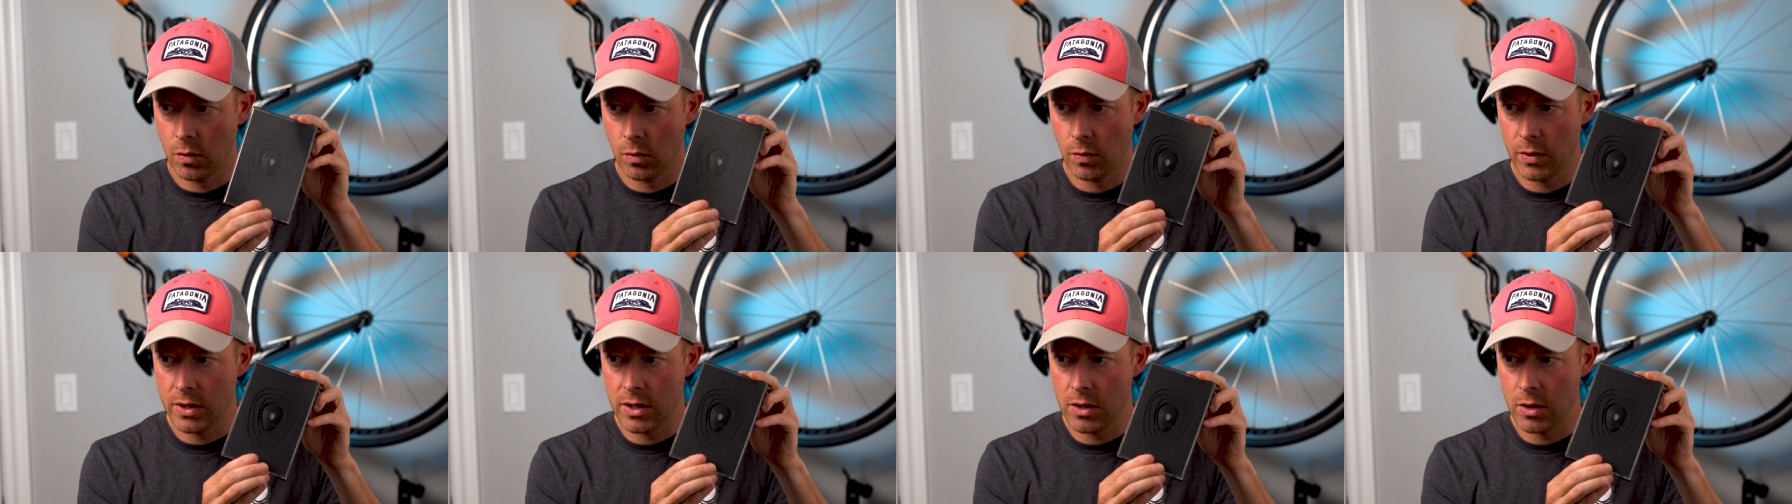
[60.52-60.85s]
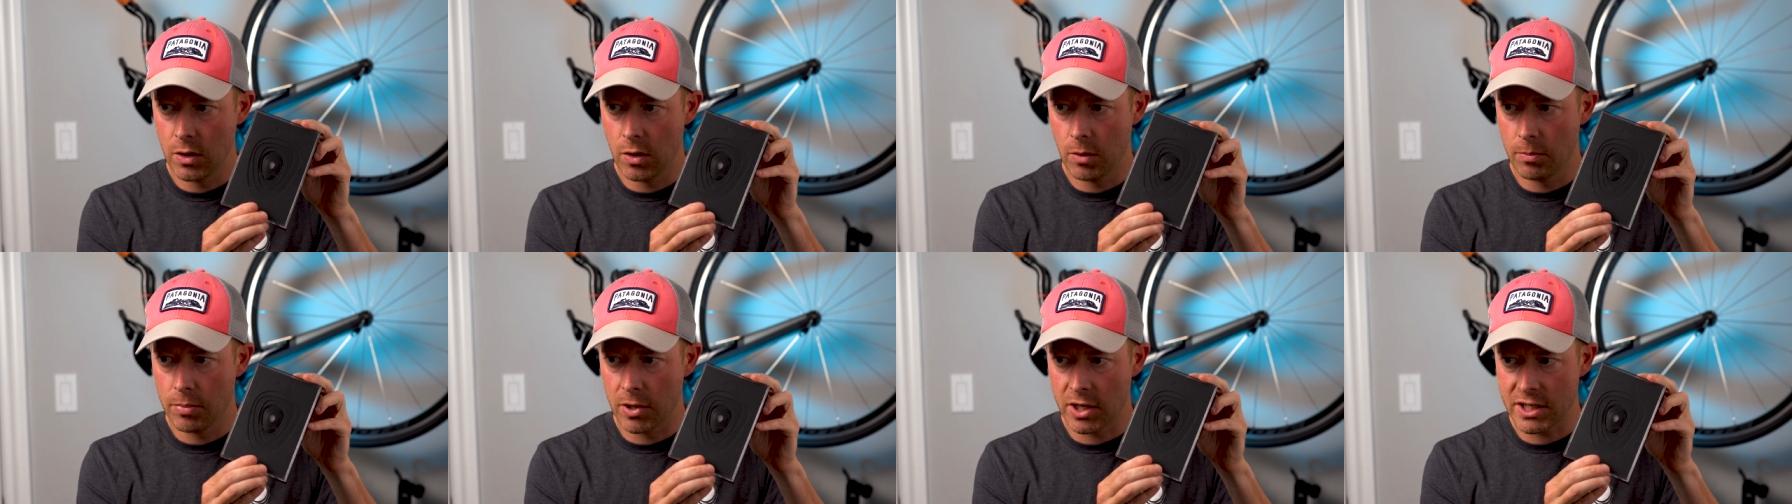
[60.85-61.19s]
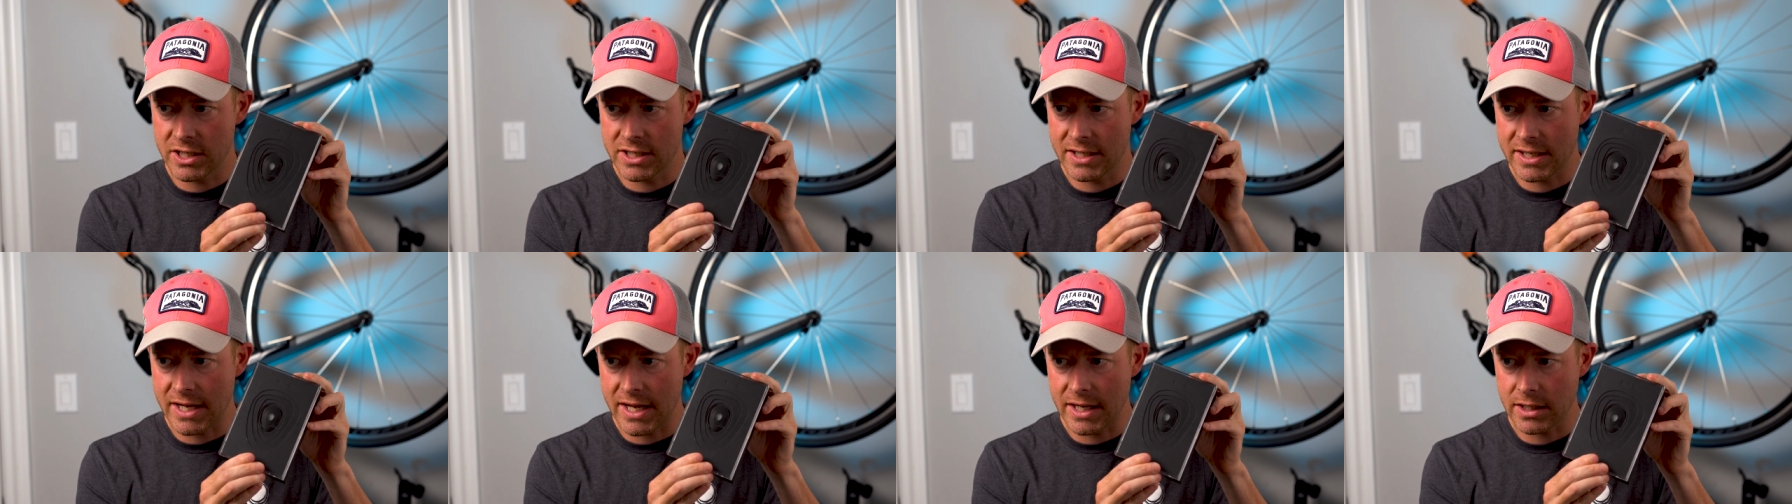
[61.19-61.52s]
when you
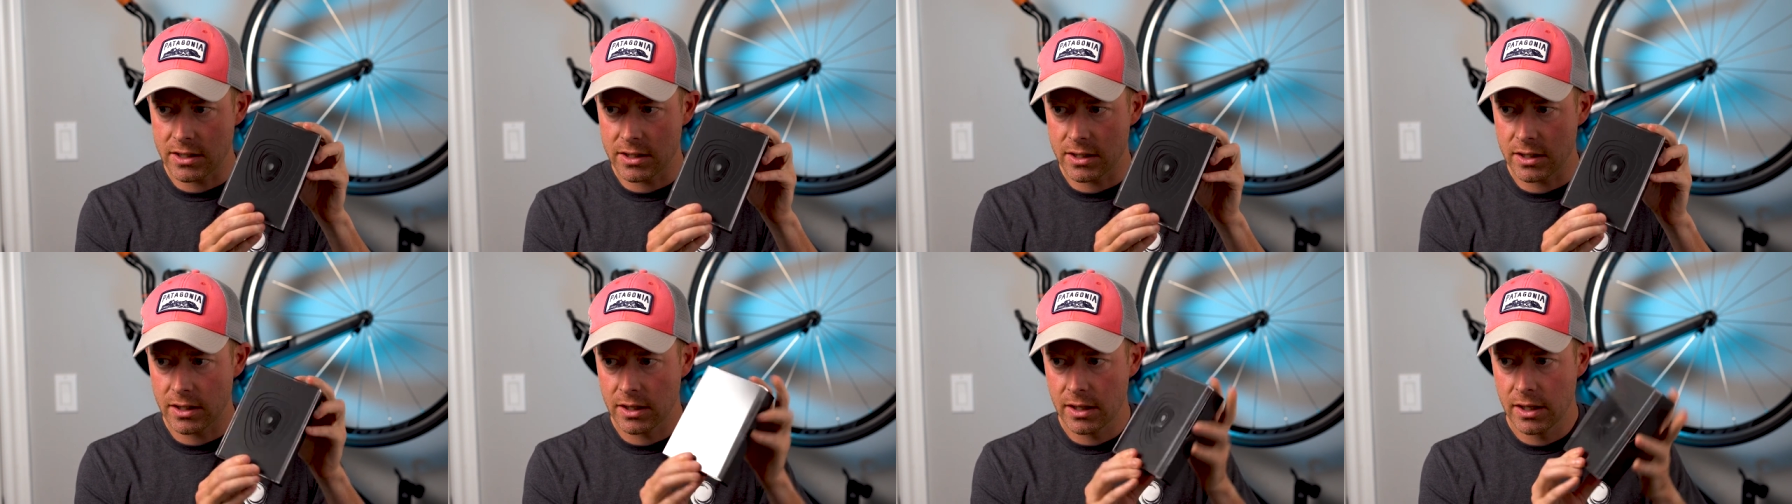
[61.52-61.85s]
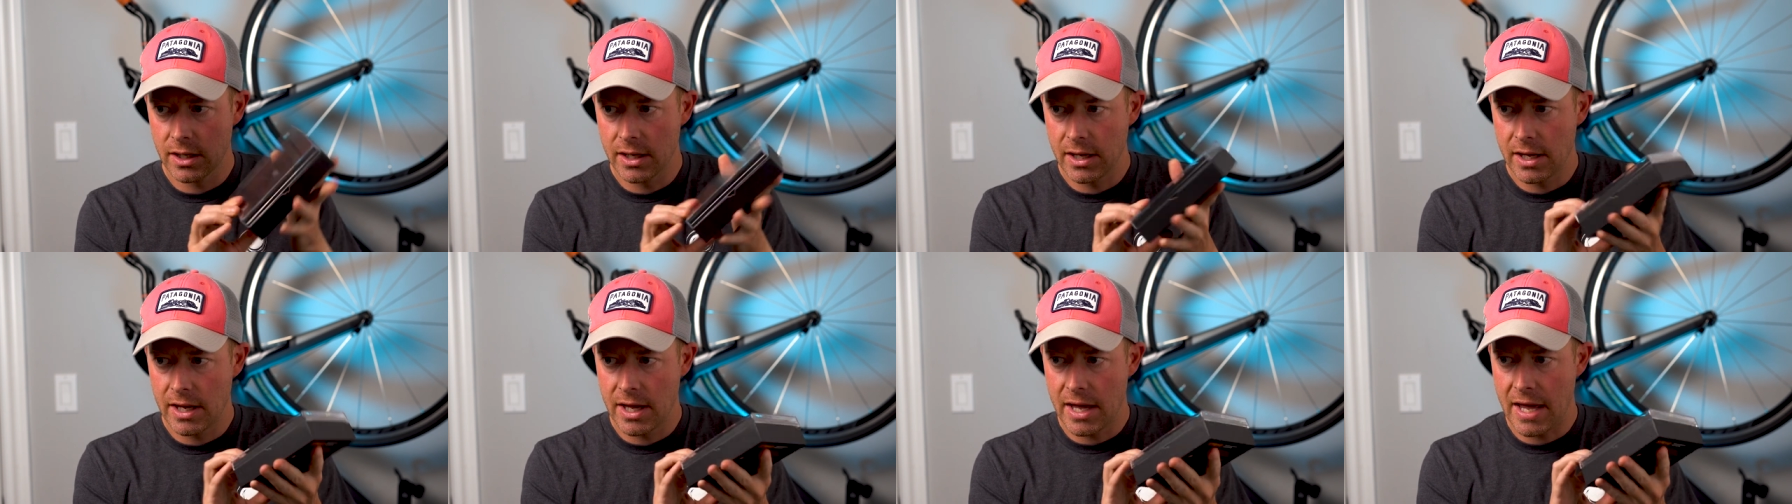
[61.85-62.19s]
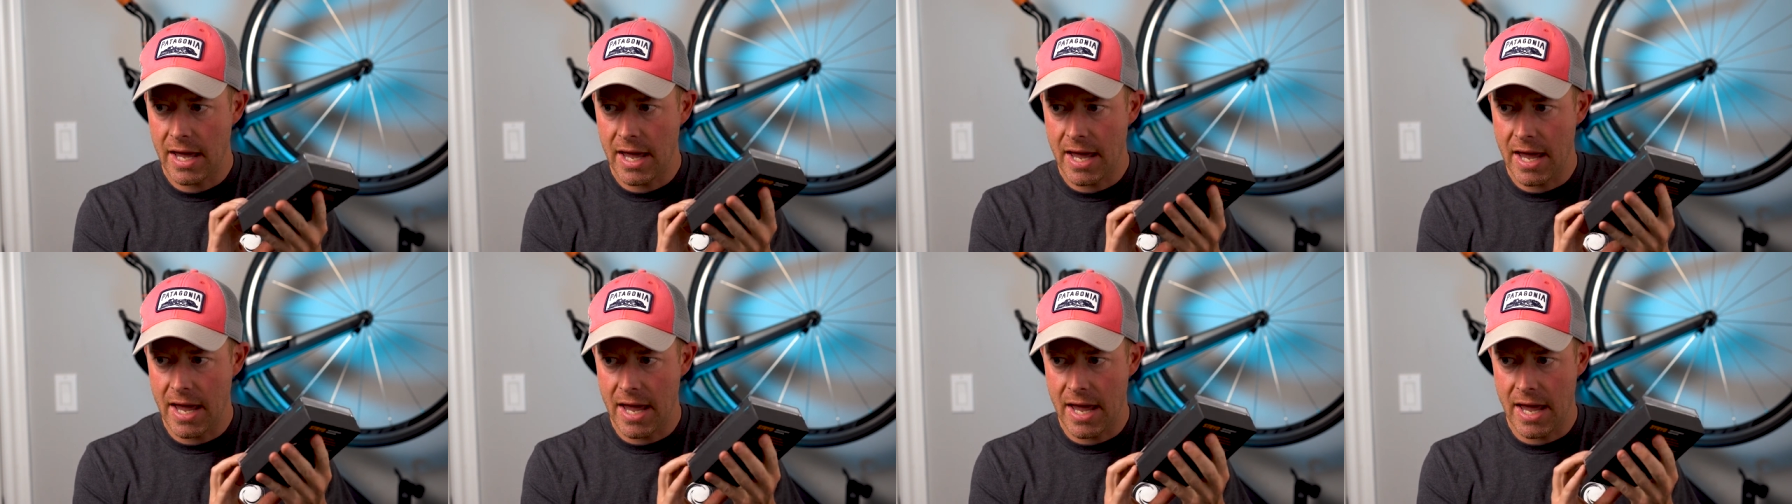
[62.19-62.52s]
purchase it,
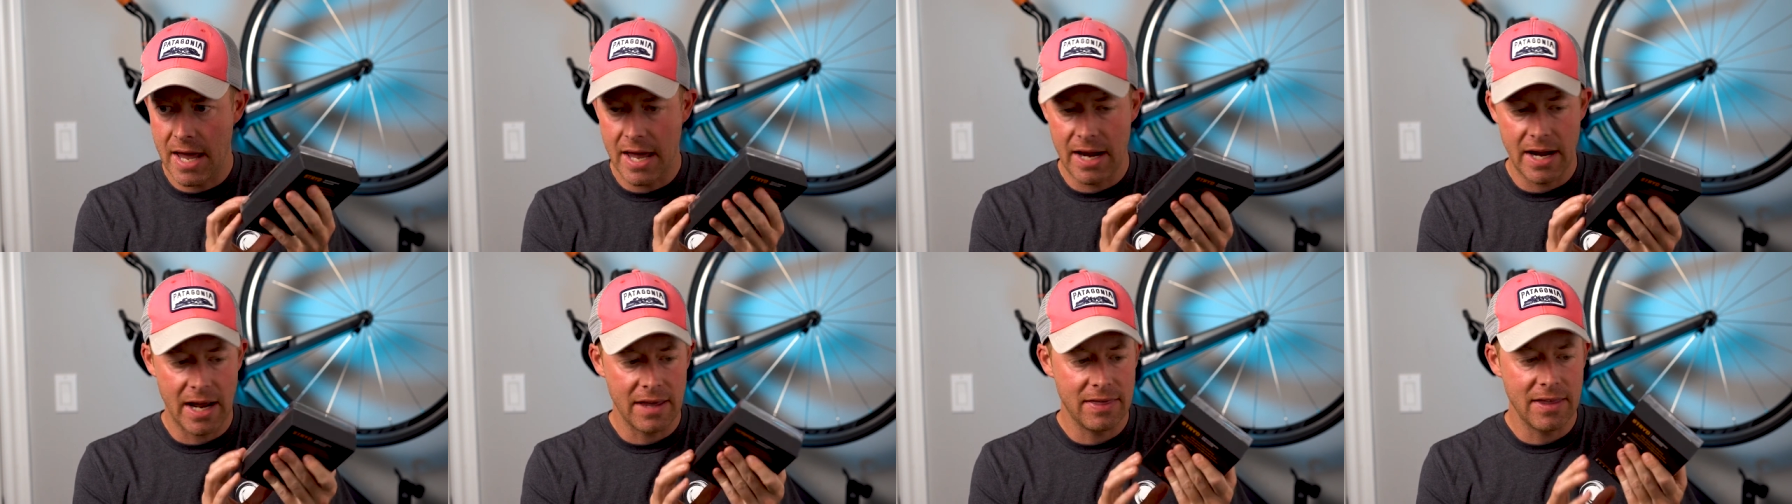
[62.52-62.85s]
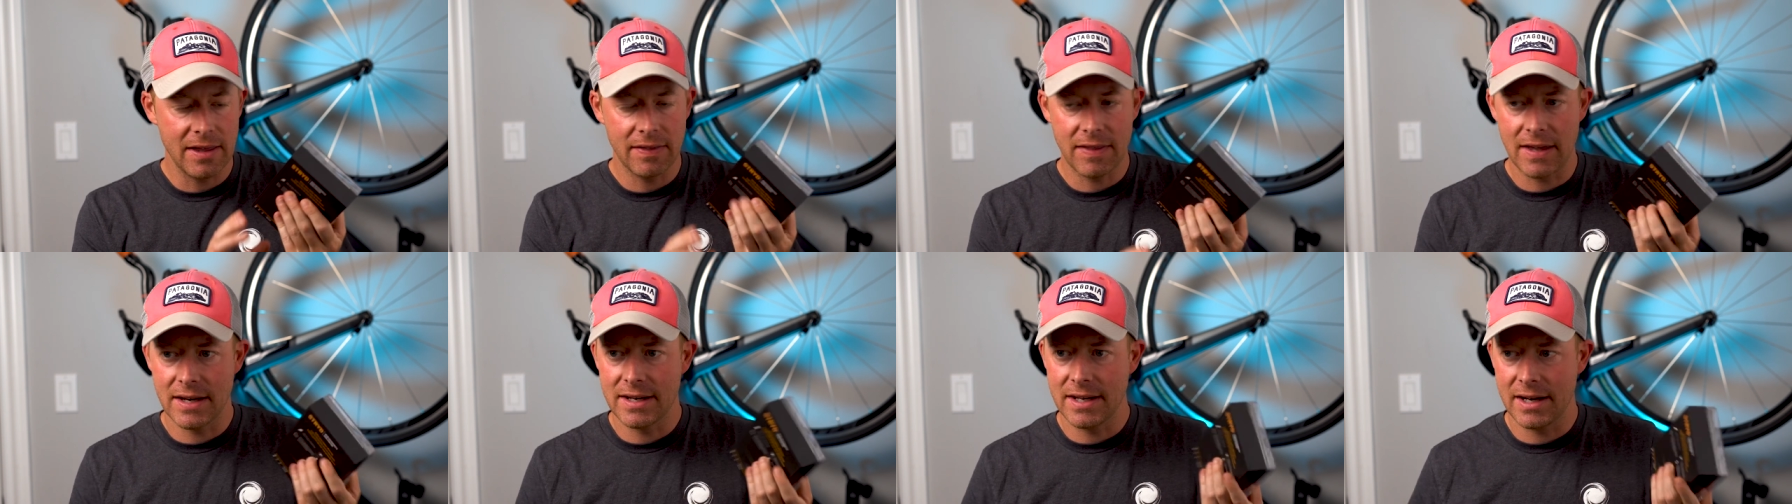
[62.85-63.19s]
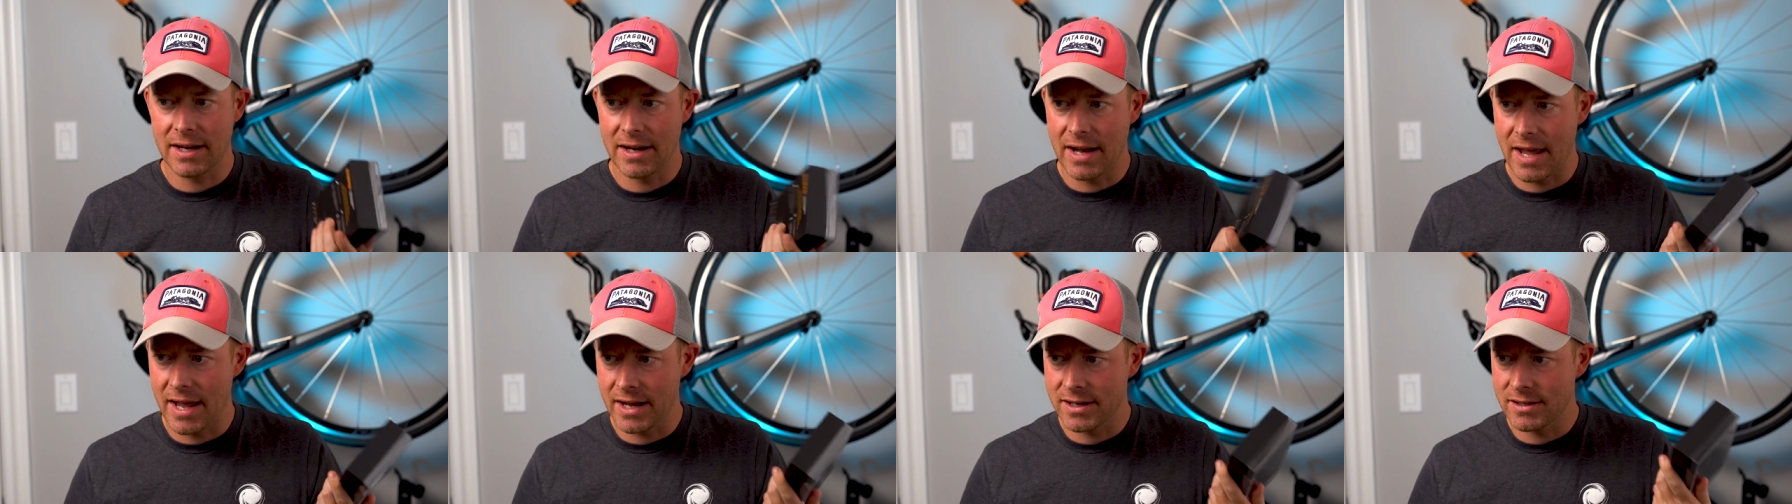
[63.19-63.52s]
and I think they
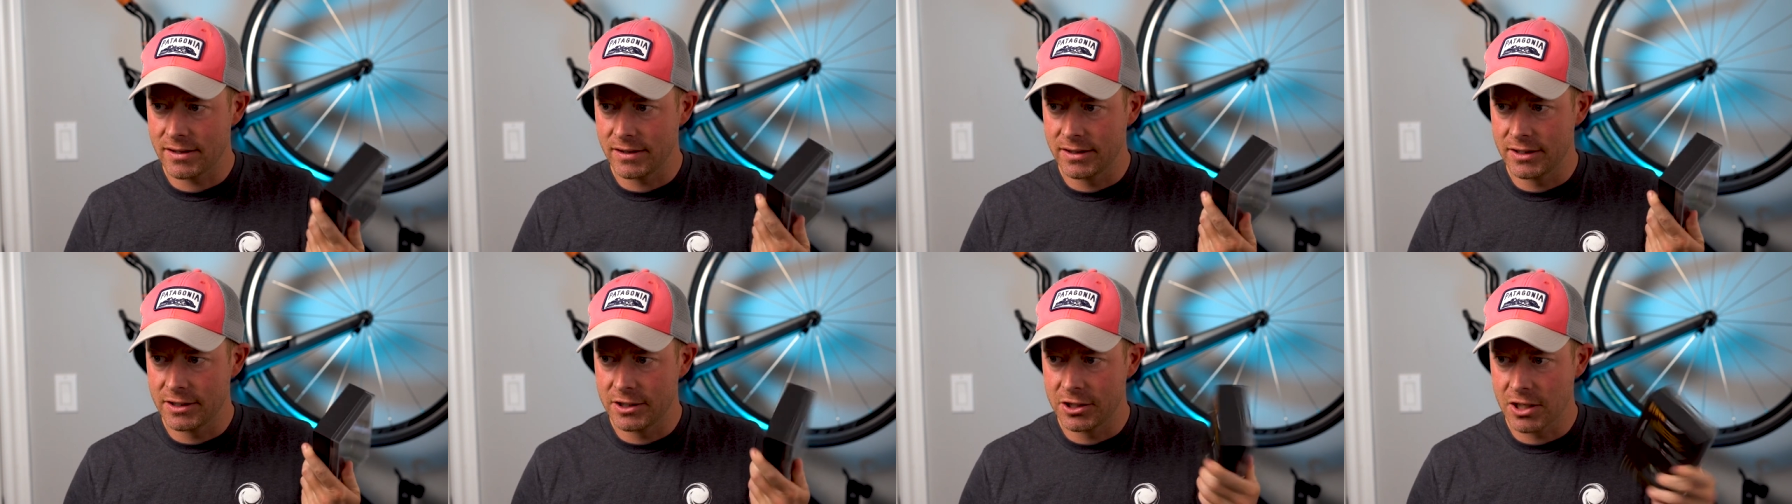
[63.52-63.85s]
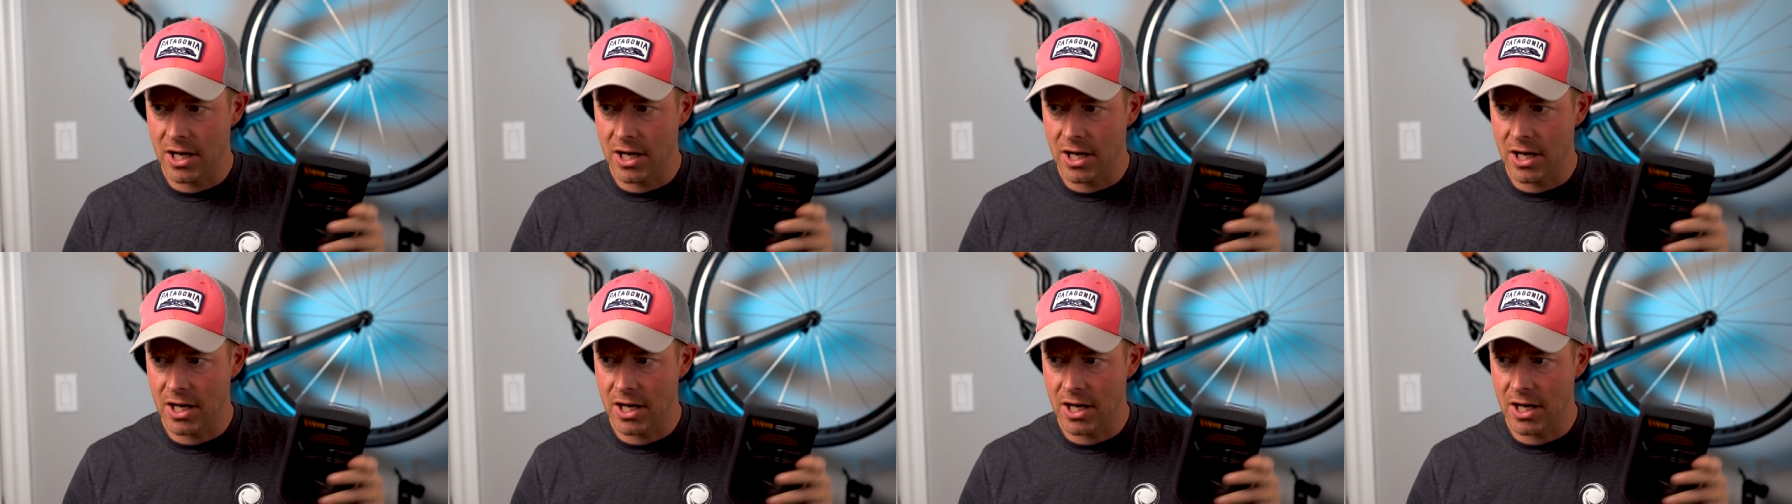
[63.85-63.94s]
did an excellent